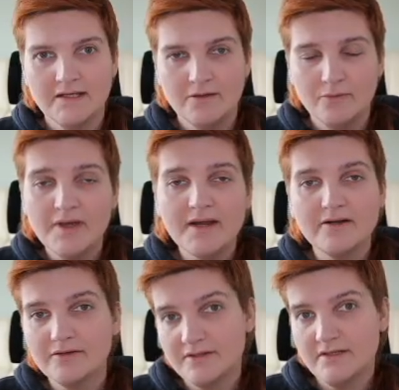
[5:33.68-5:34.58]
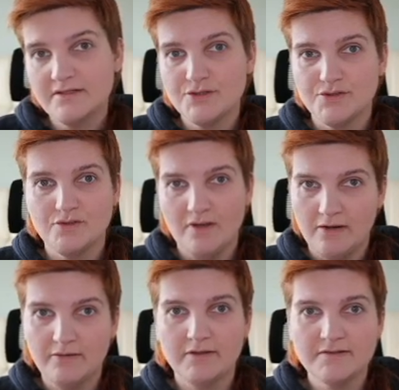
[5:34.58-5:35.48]
We are logged into
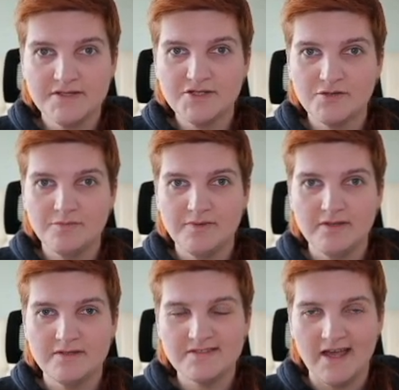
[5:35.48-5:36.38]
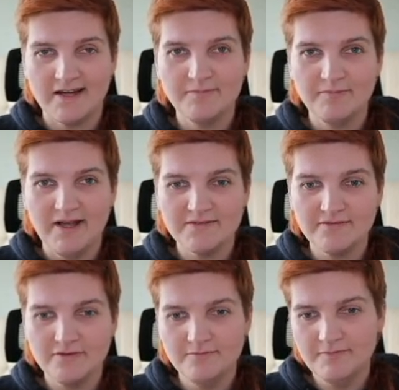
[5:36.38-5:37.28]
our Syntropy Stack
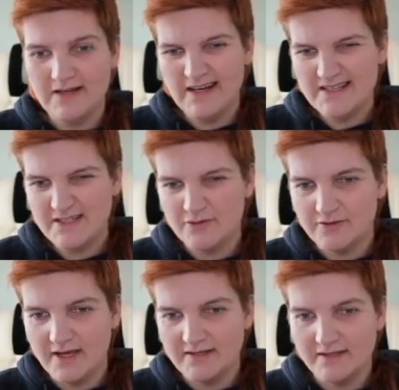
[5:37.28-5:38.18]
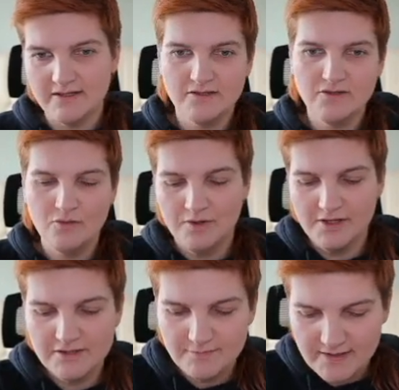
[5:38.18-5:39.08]
platform. Let's create a new
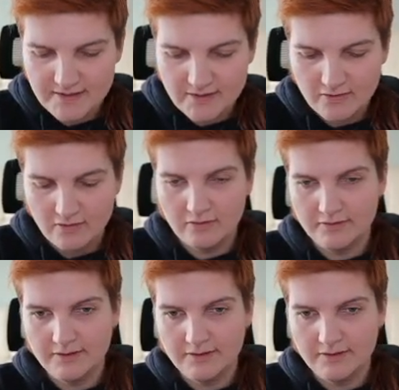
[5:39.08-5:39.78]
workspace called